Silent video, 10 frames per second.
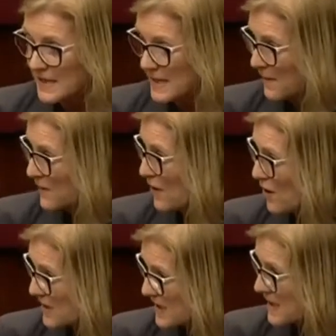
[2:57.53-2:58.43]
and some of
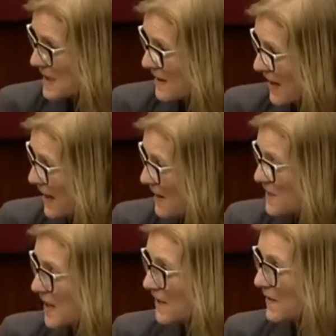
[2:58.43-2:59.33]
the costings that they
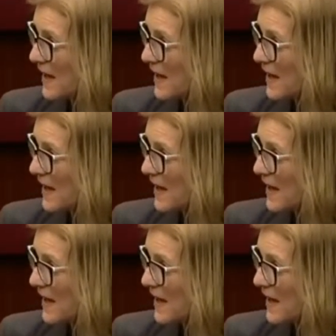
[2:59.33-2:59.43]
have done,